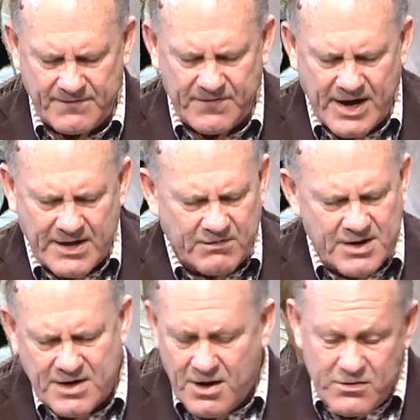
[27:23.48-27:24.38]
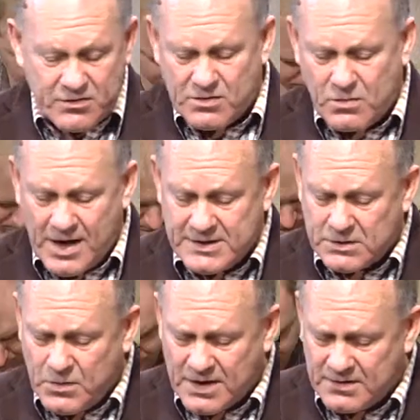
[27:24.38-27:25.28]
Father, I know that your ways
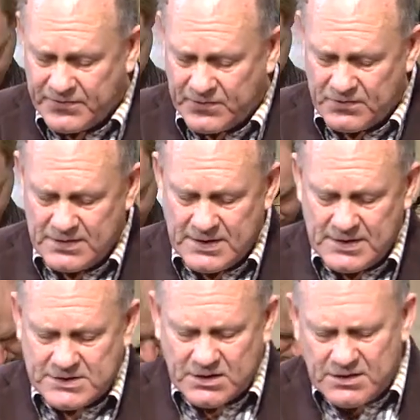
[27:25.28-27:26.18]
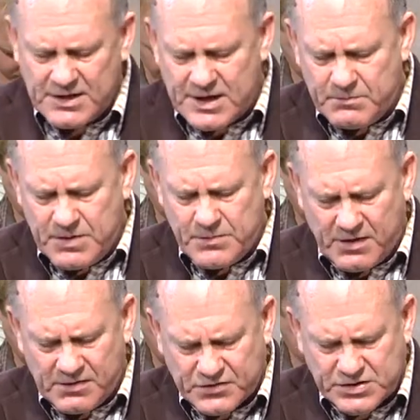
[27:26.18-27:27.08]
are wonderful, so lead me
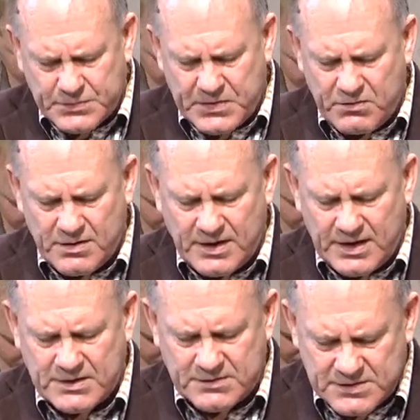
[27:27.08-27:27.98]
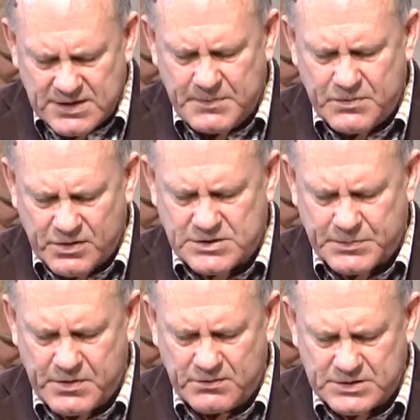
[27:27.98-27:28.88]
by your Spirit into deeper
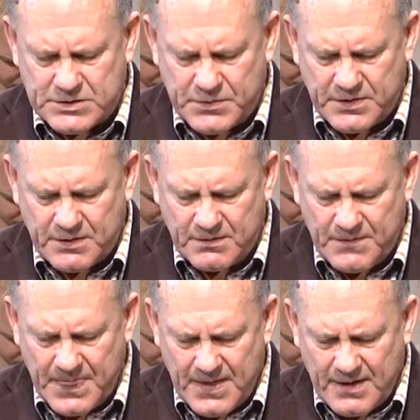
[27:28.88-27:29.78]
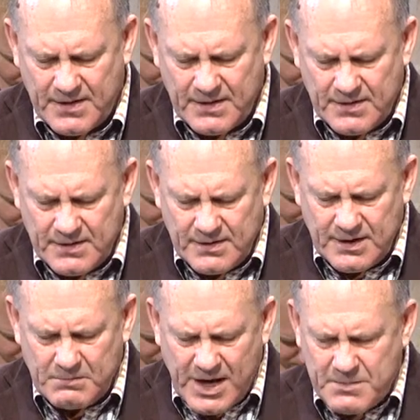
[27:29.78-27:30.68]
experiences with you,
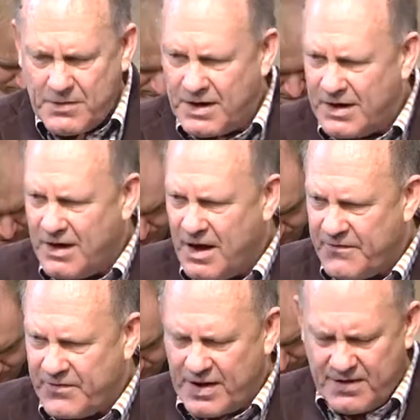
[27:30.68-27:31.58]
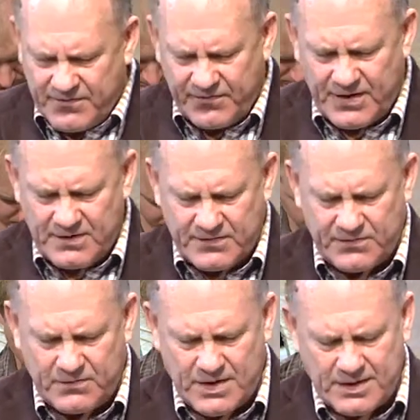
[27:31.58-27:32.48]
and make my life a
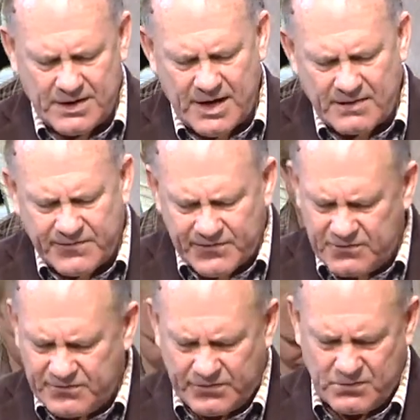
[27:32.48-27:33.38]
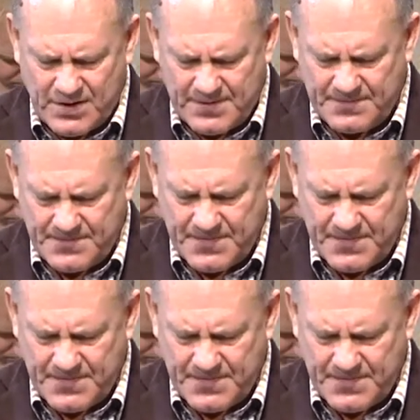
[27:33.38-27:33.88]
faithful one and a fruitful one.